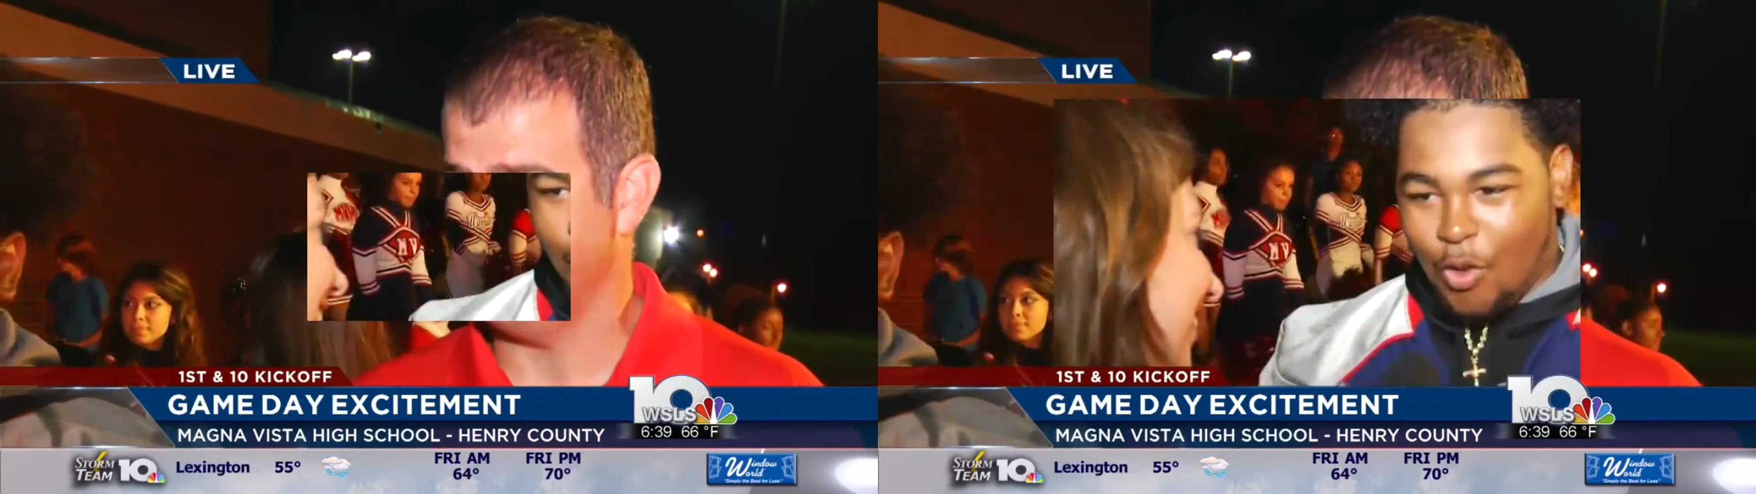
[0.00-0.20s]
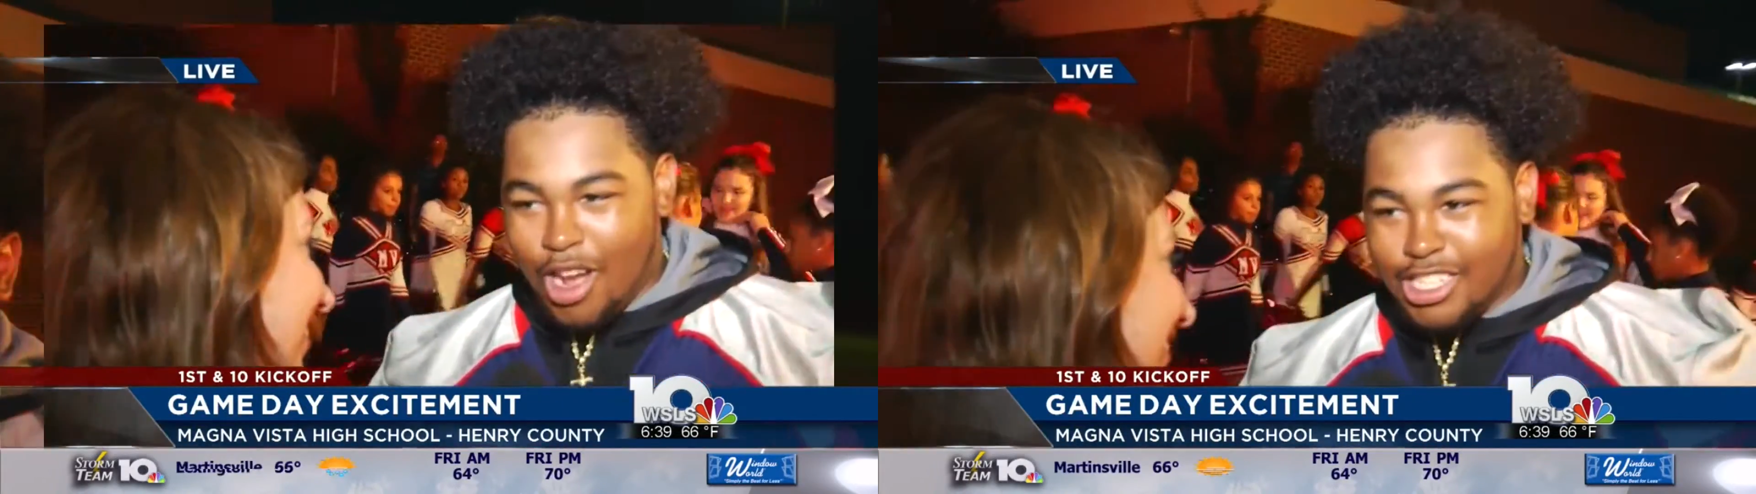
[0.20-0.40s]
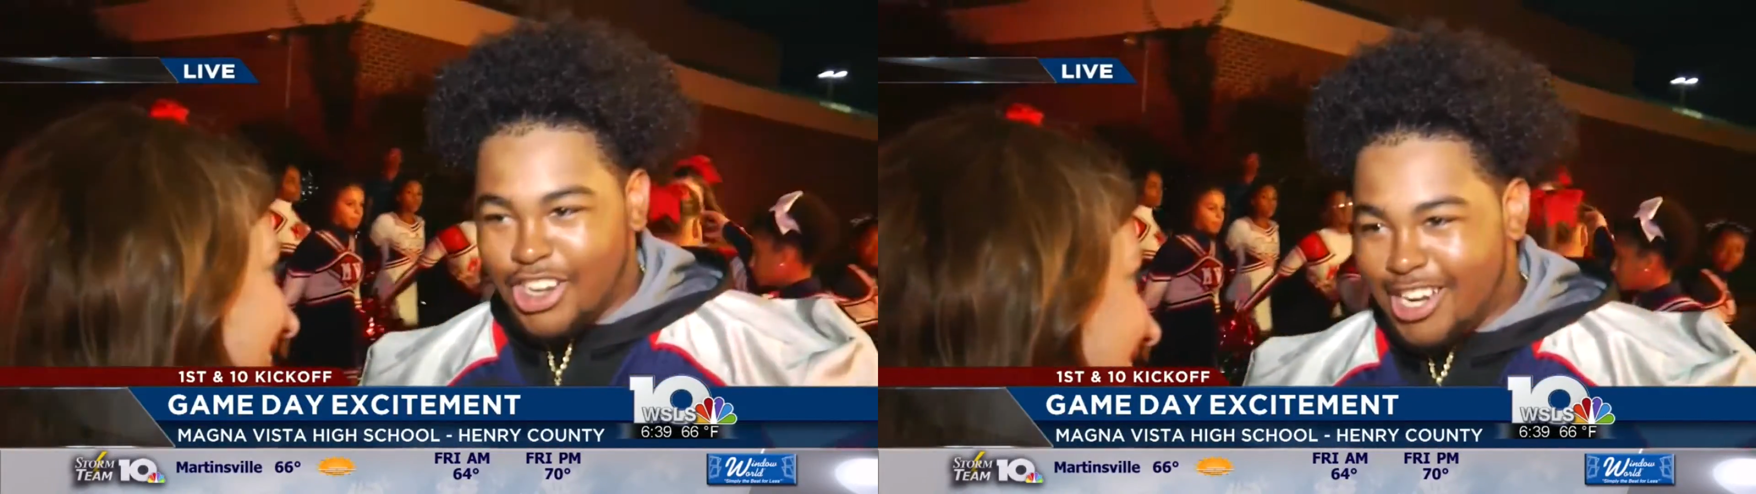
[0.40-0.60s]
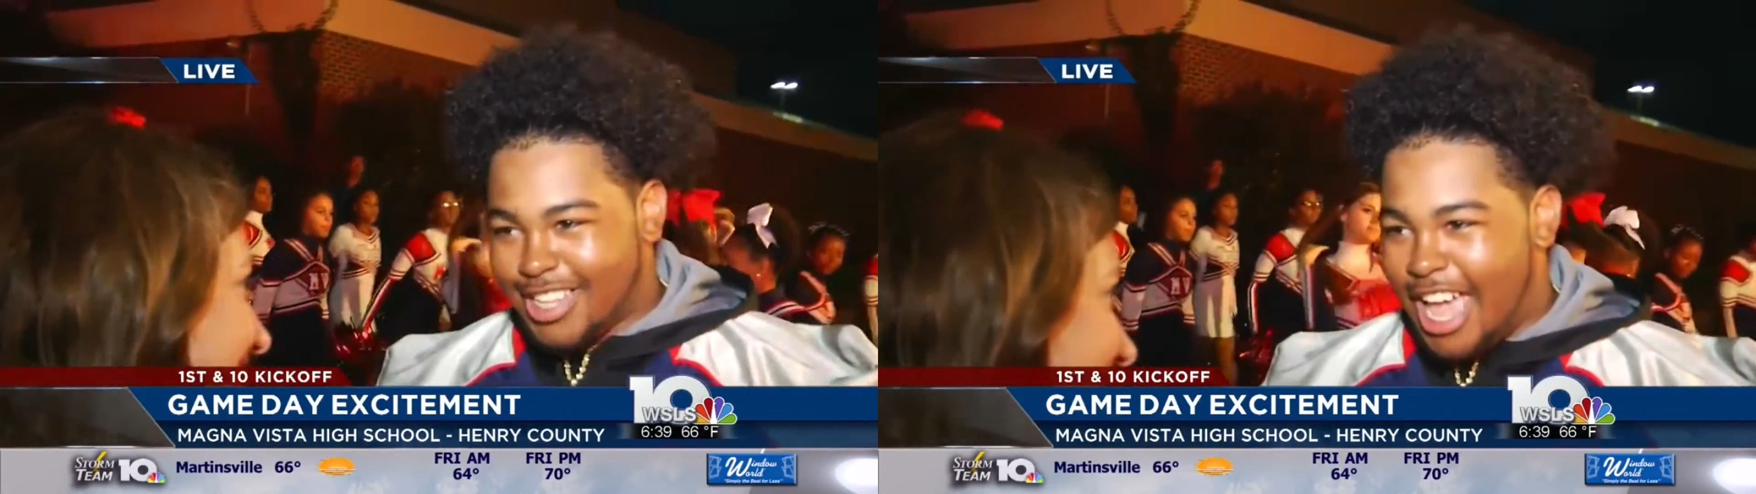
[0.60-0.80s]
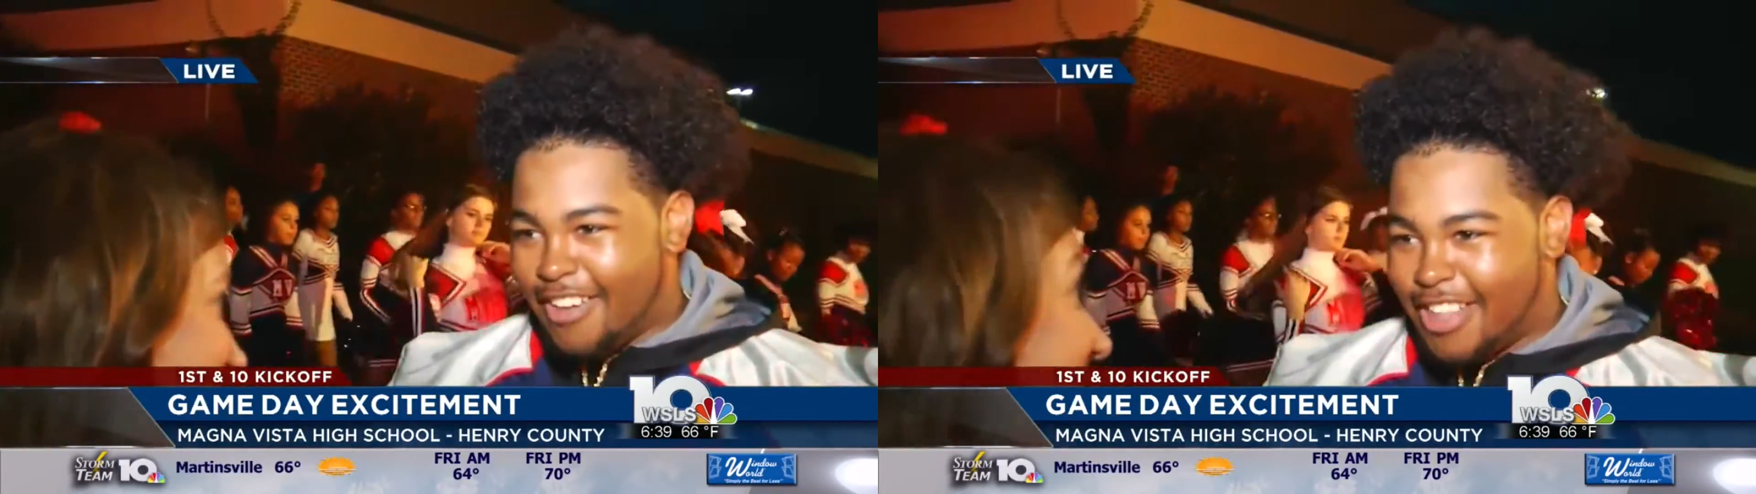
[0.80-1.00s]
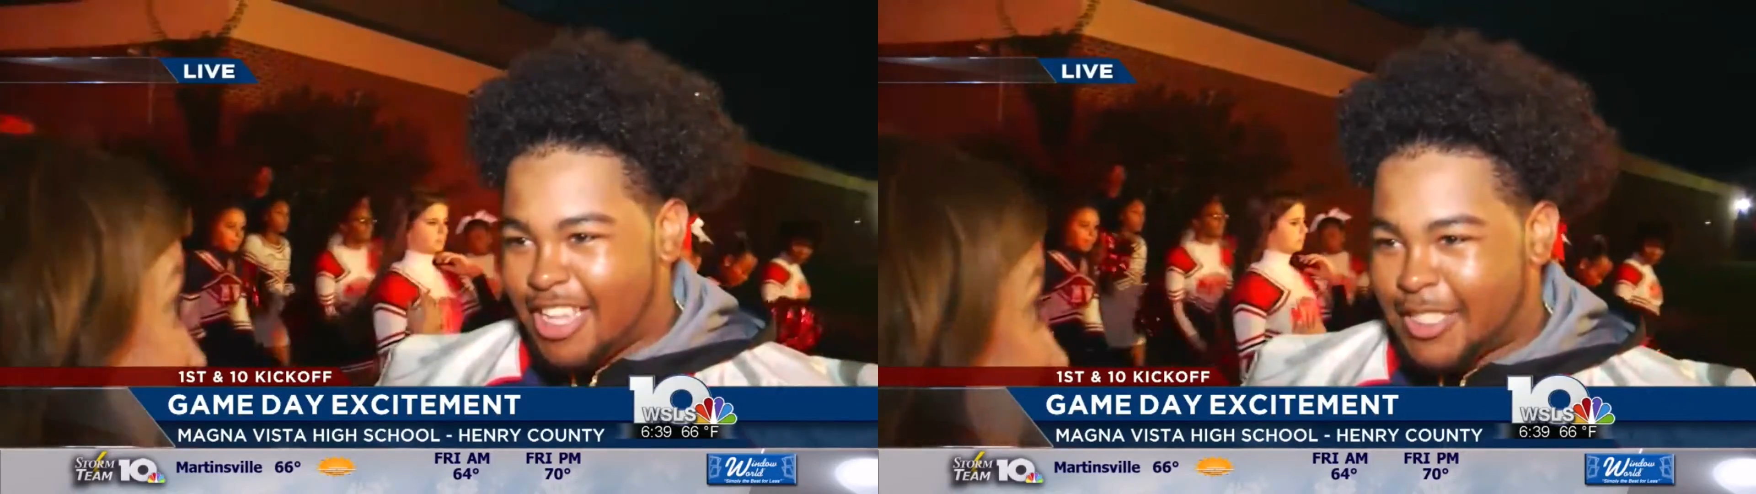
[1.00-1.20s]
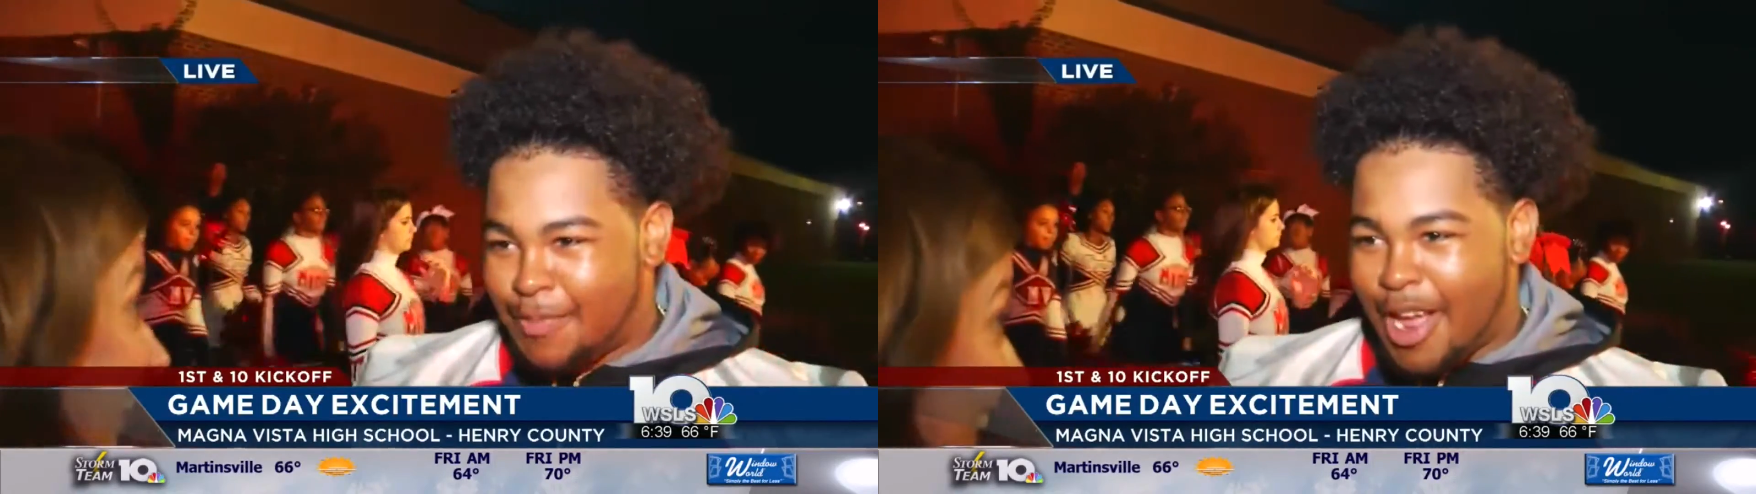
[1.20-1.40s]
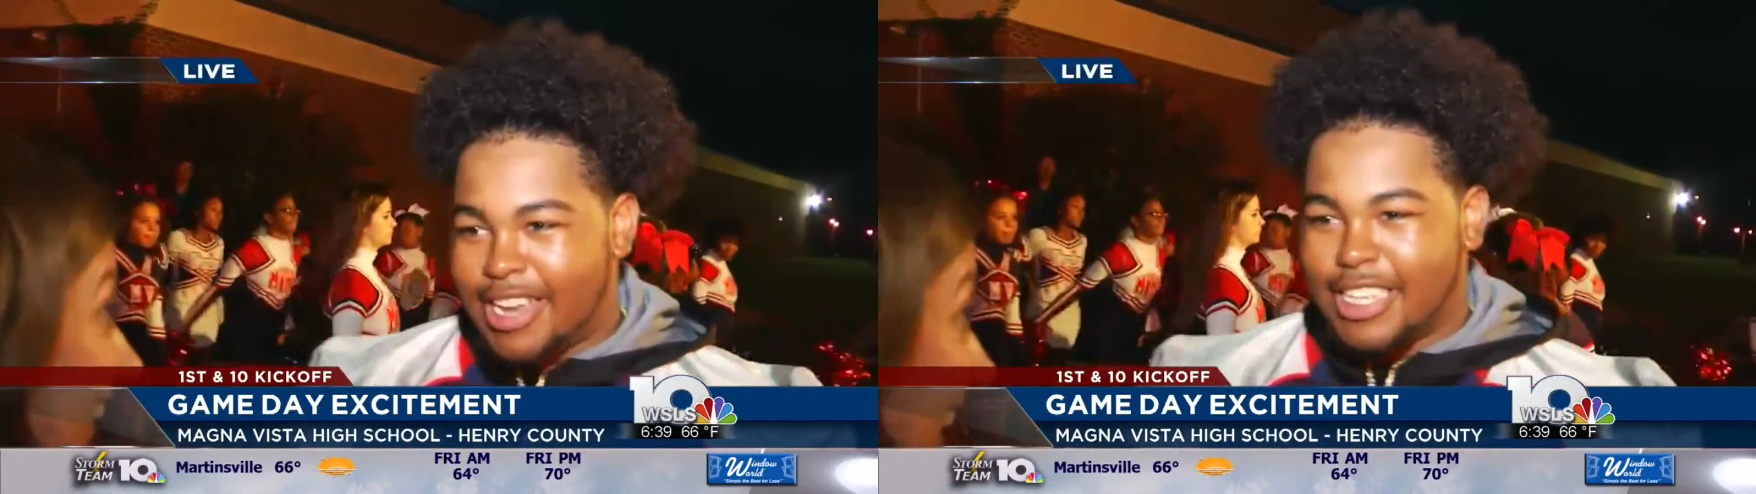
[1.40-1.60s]
Well, it's great to have the
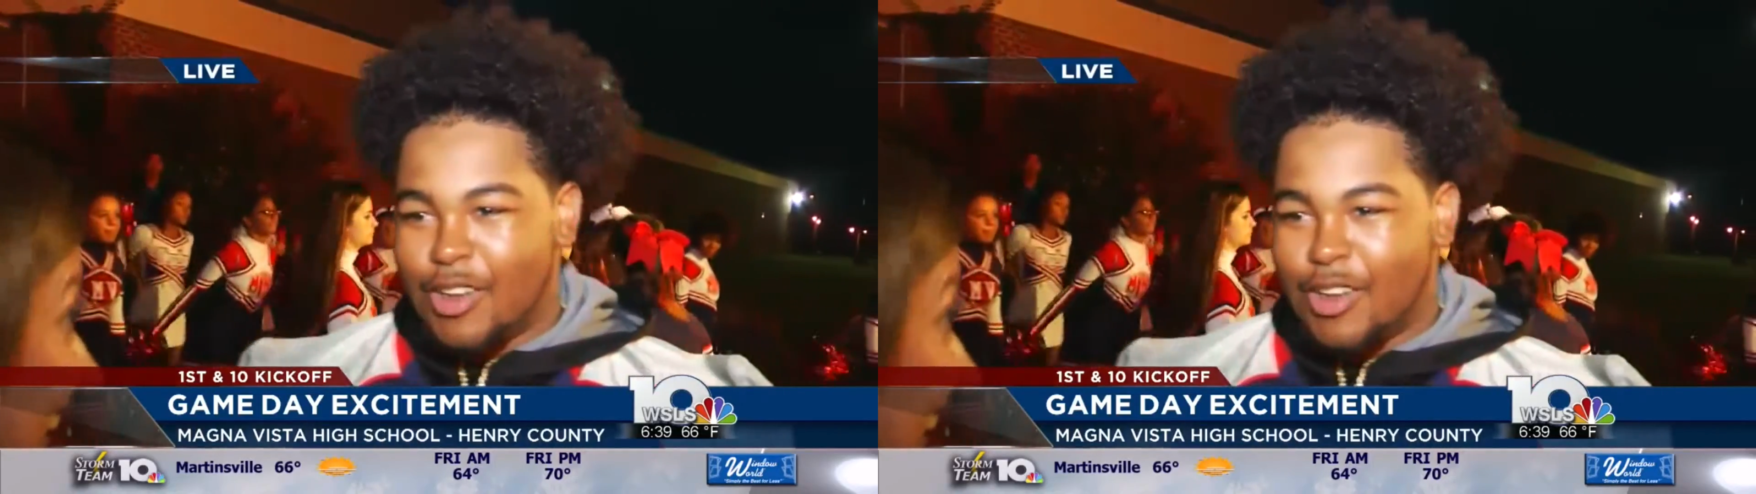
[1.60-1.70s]
experience.